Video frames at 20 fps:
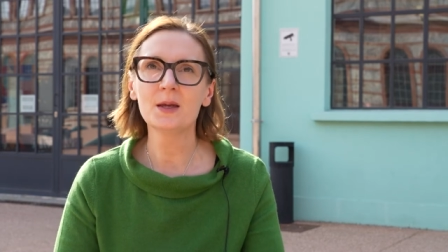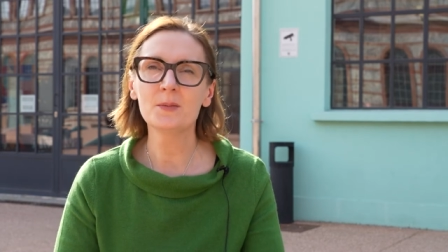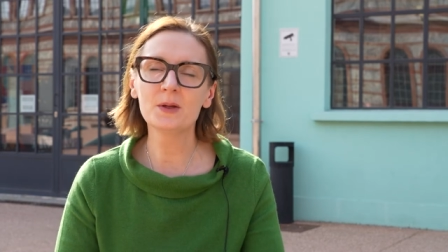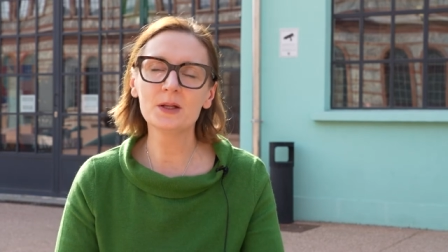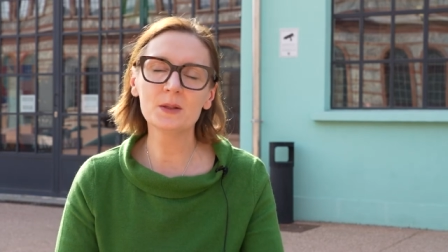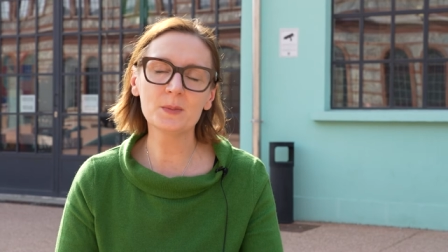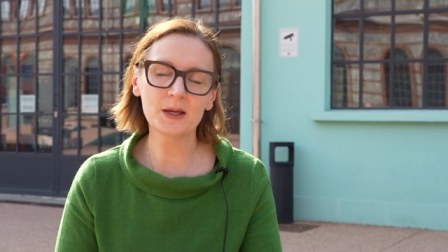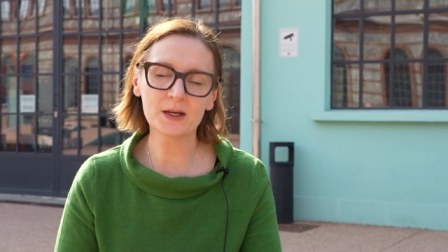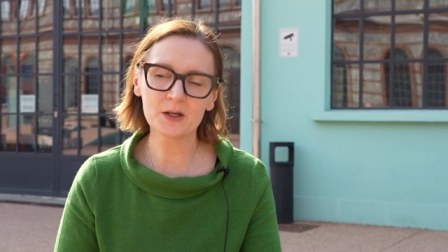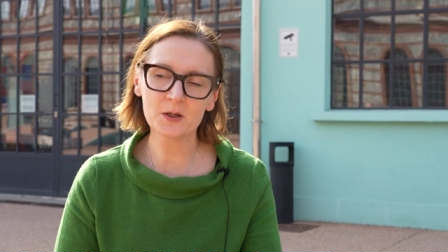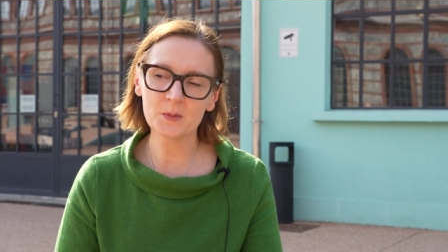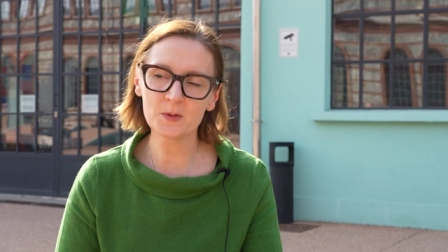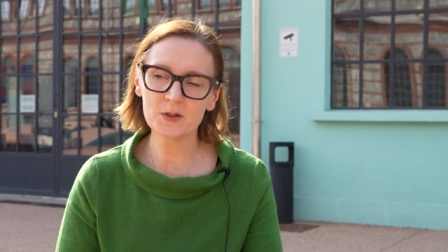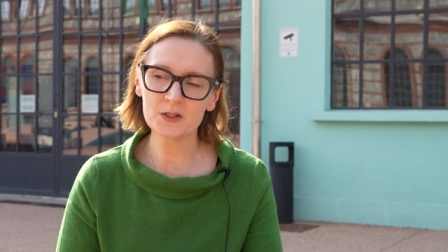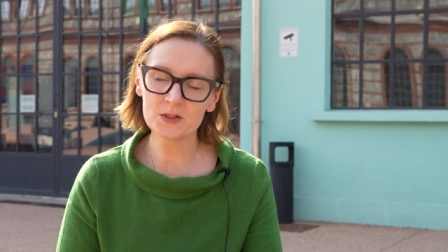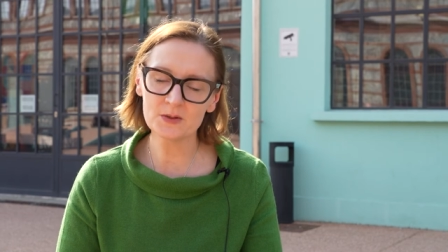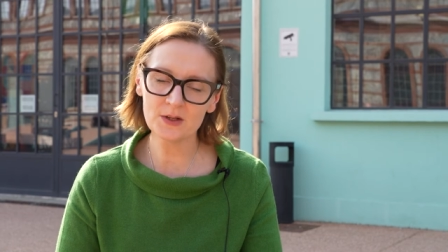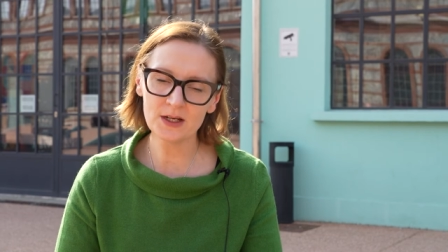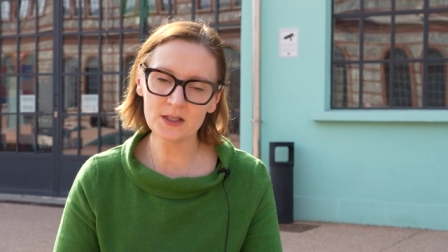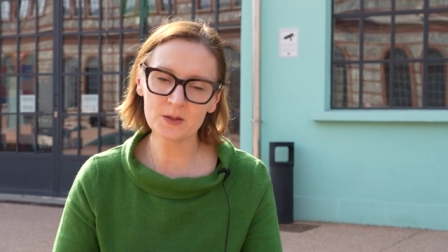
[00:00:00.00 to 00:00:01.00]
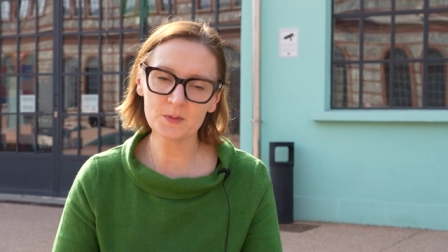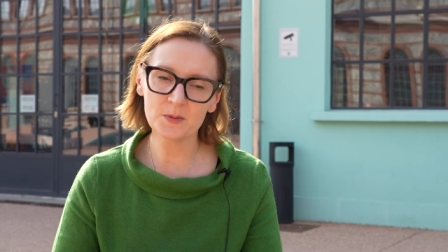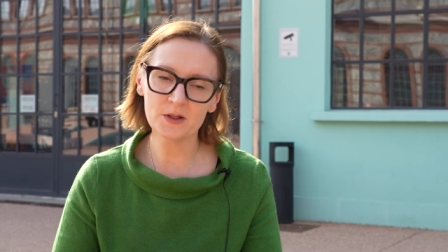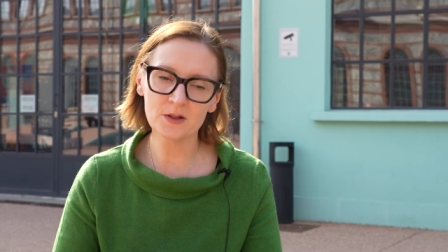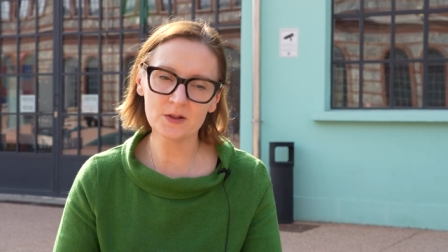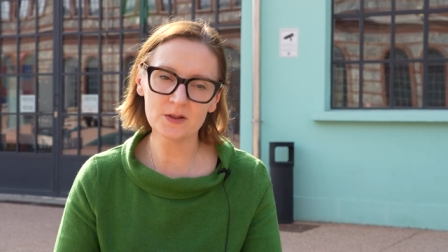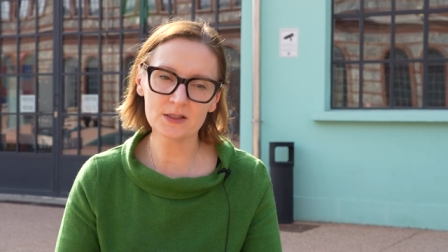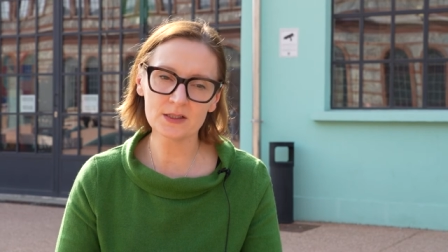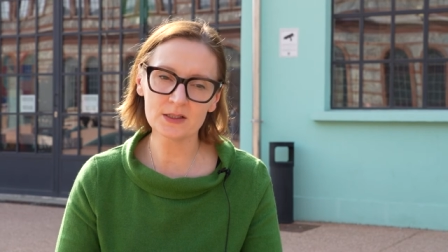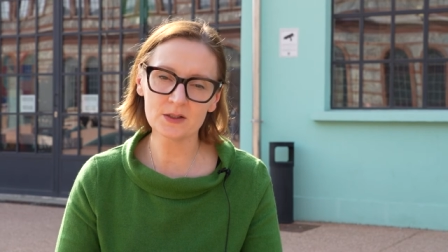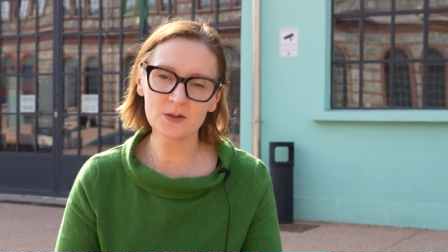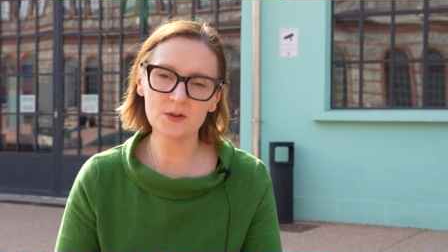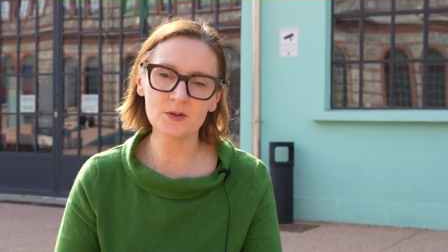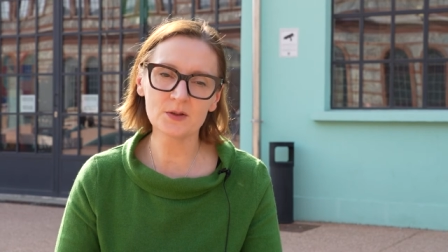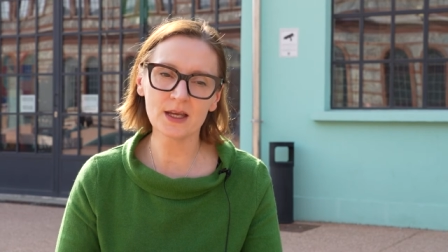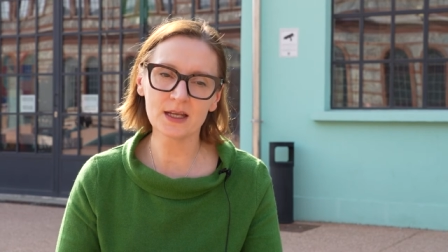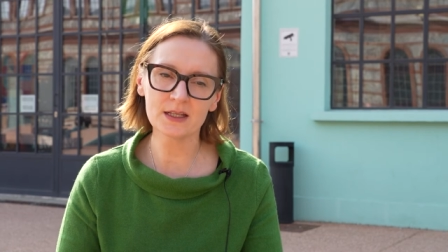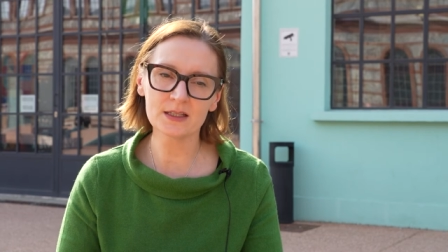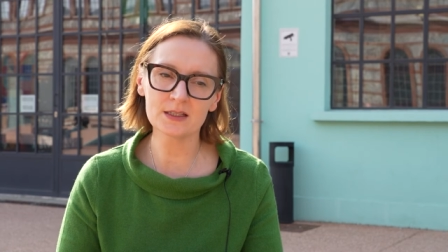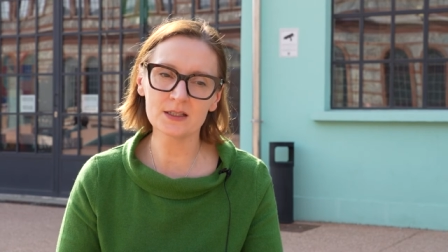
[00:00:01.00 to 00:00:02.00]
build back up your strength, but also you
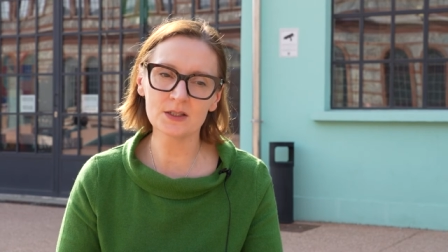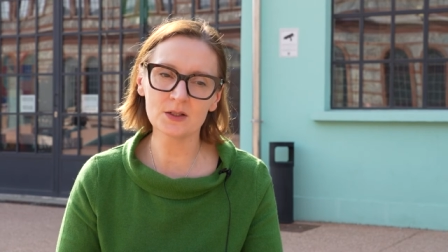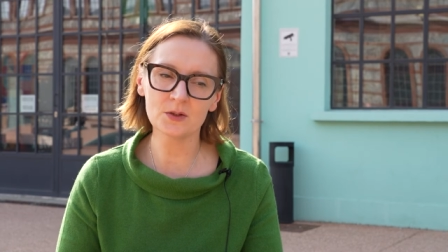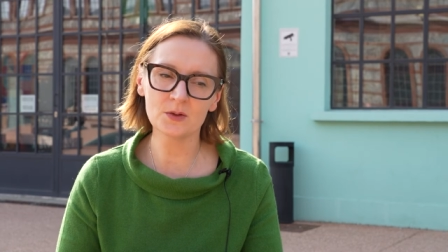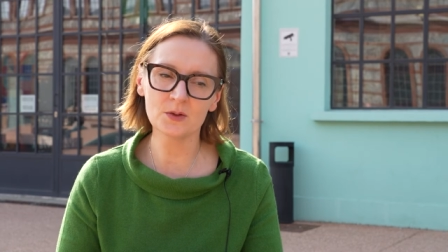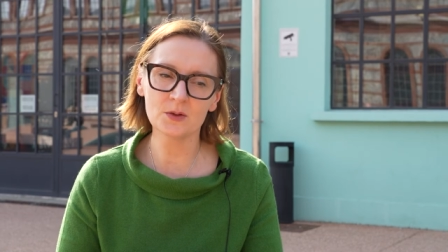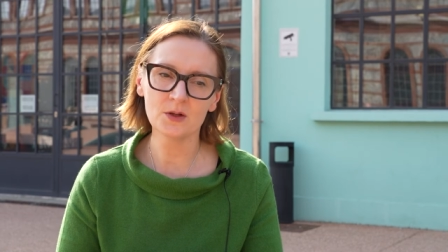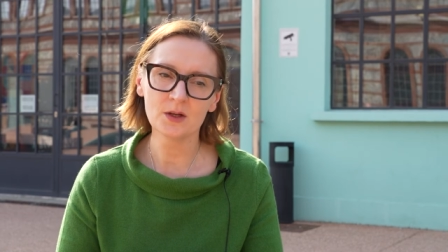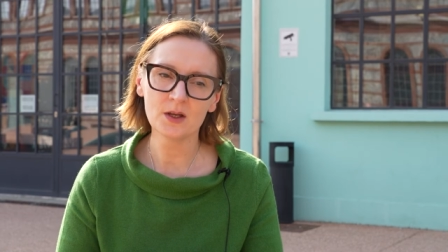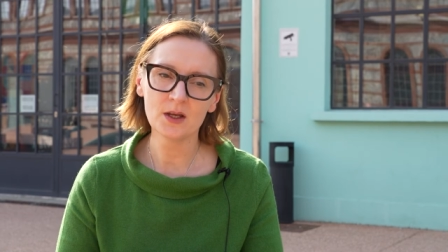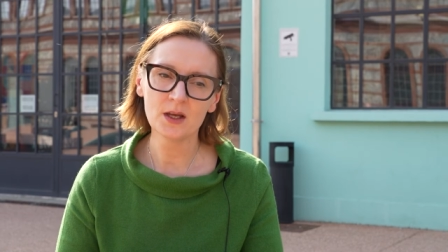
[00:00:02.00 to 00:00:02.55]
get to.